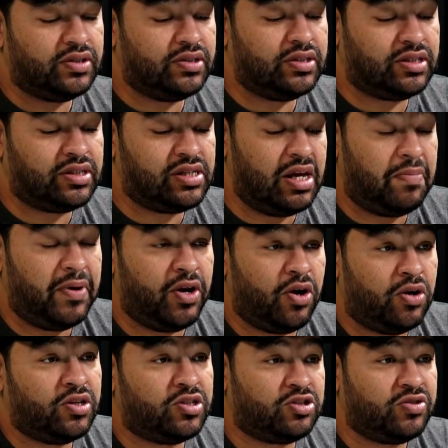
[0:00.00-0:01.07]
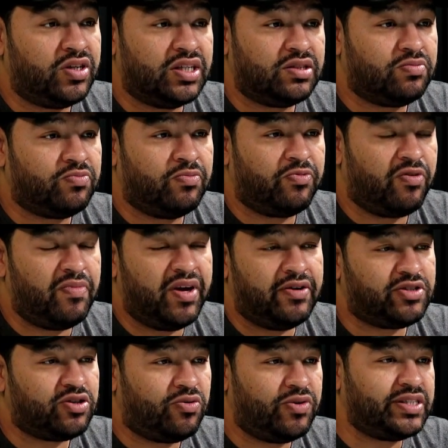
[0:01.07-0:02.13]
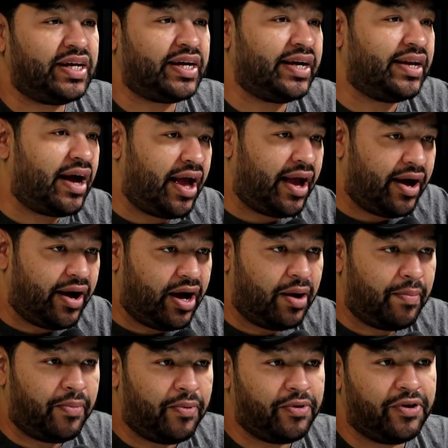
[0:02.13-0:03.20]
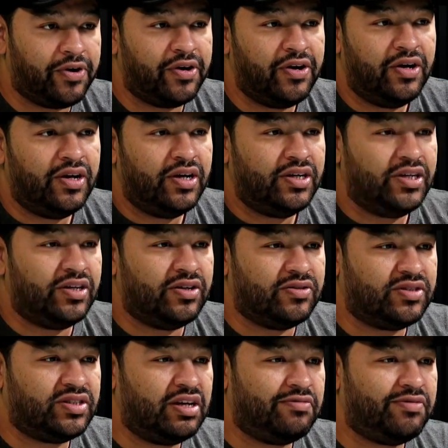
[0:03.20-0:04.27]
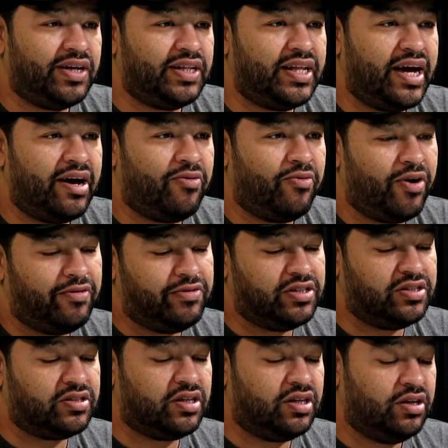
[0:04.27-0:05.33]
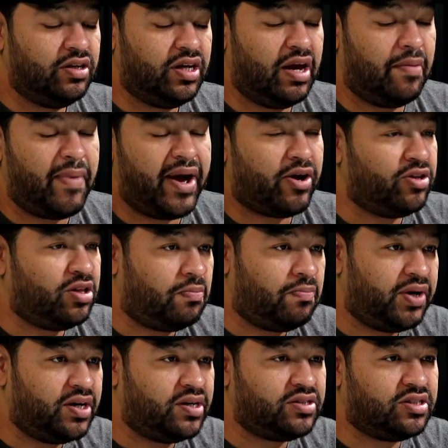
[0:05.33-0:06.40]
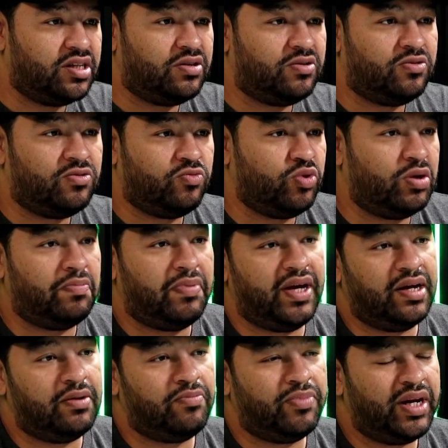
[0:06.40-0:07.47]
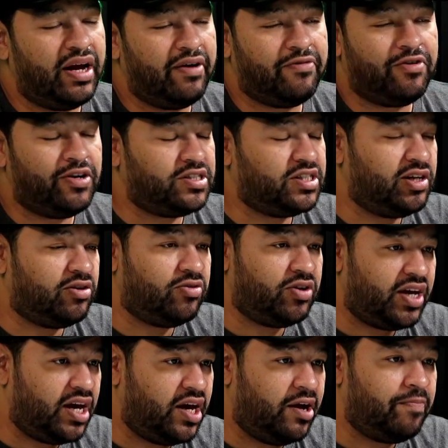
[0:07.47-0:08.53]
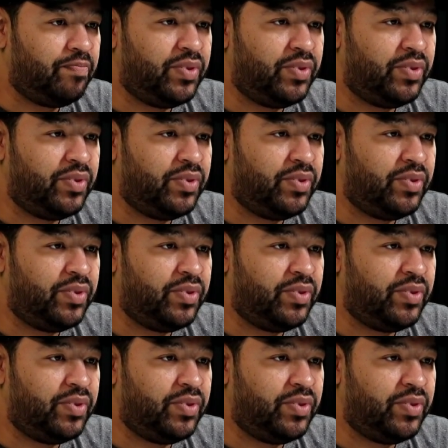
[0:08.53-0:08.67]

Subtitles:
sleeping on the streets. For me, it was always like an IHOP or, you know, stuff like that, where I would just get back on the bus and repeat. But every single day,